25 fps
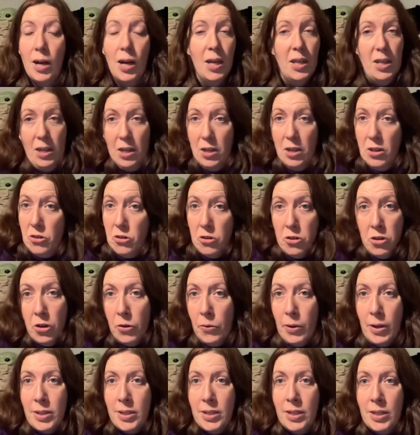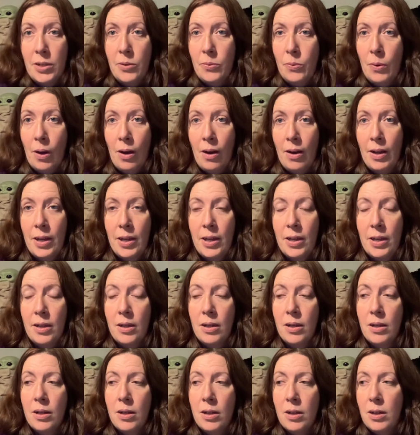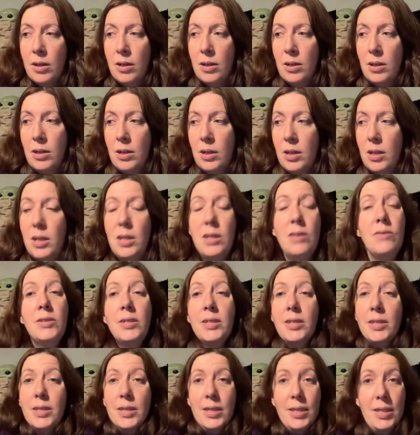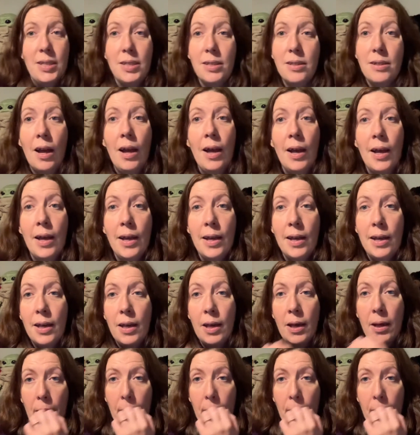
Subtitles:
and I have no idea why, even to this day.